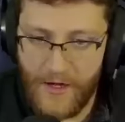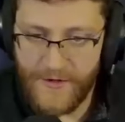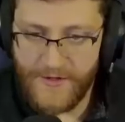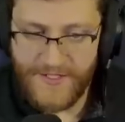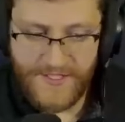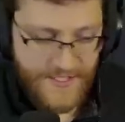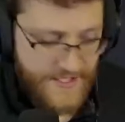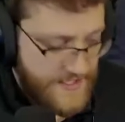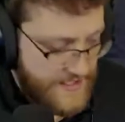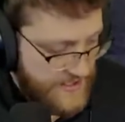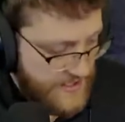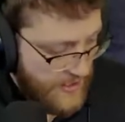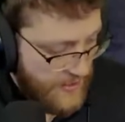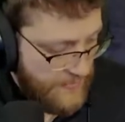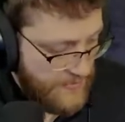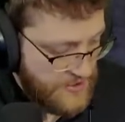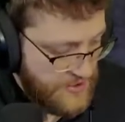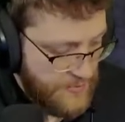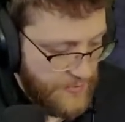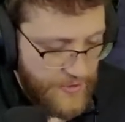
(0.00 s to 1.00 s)
this is so
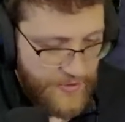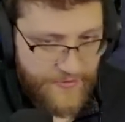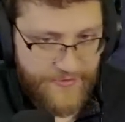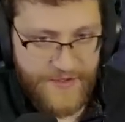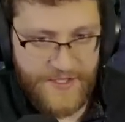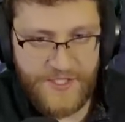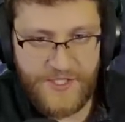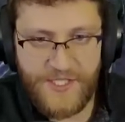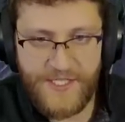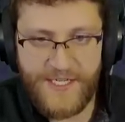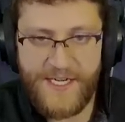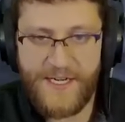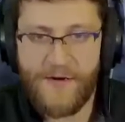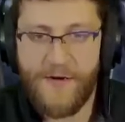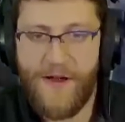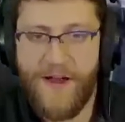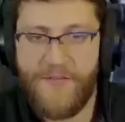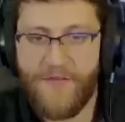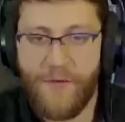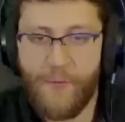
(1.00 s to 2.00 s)
much more efficient. I
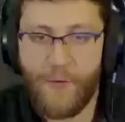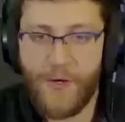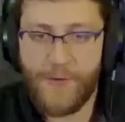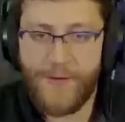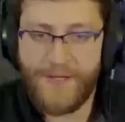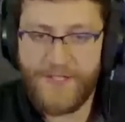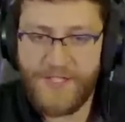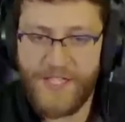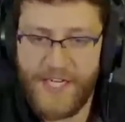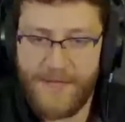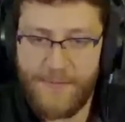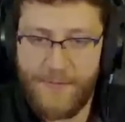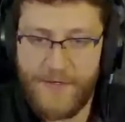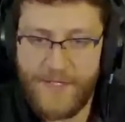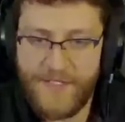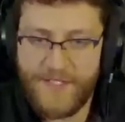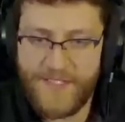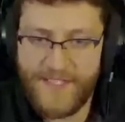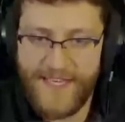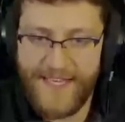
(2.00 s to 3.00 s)
don't have to worry about
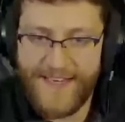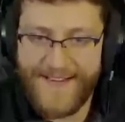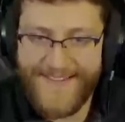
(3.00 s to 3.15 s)
checkpoints again.